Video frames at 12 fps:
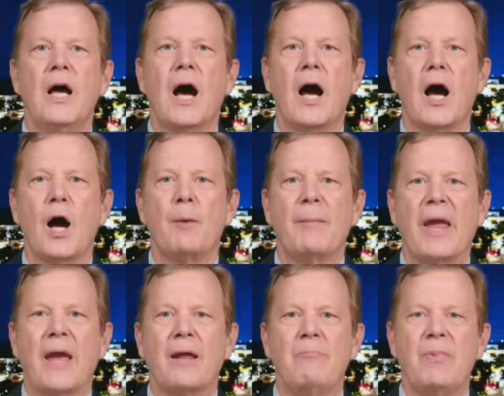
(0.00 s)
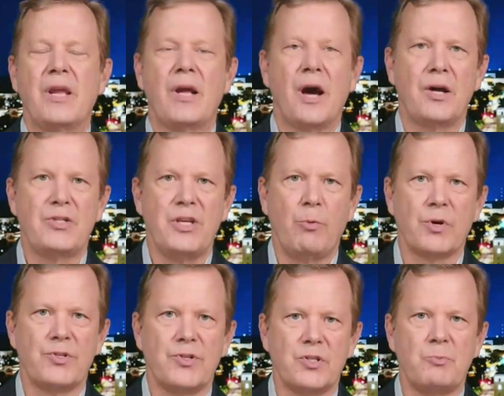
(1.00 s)
Um, and because he
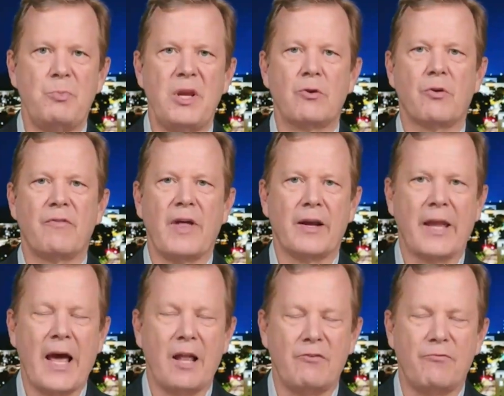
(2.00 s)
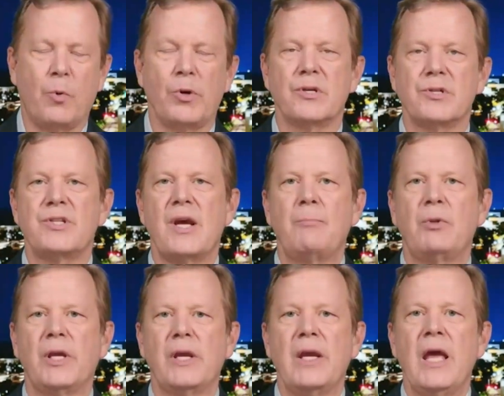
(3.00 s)
was the Speaker of that California
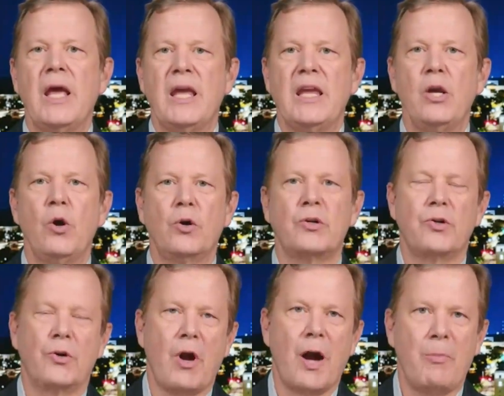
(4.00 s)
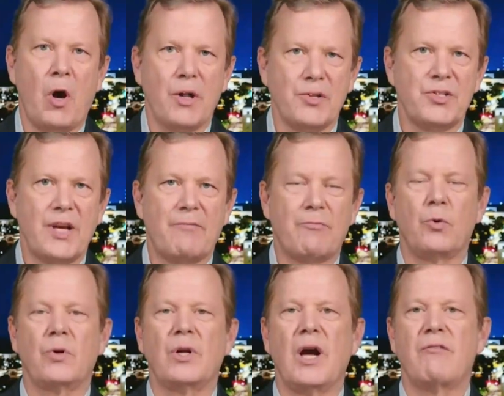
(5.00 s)
Assembly, he hooked her up on several
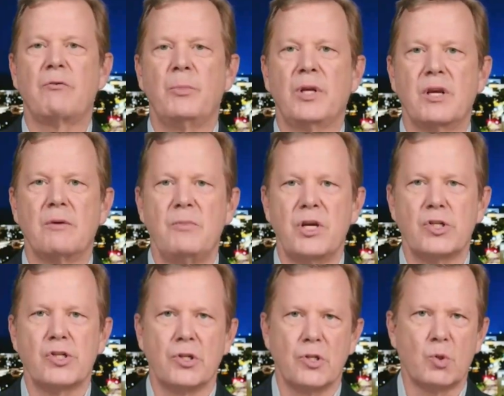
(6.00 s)
government commissions.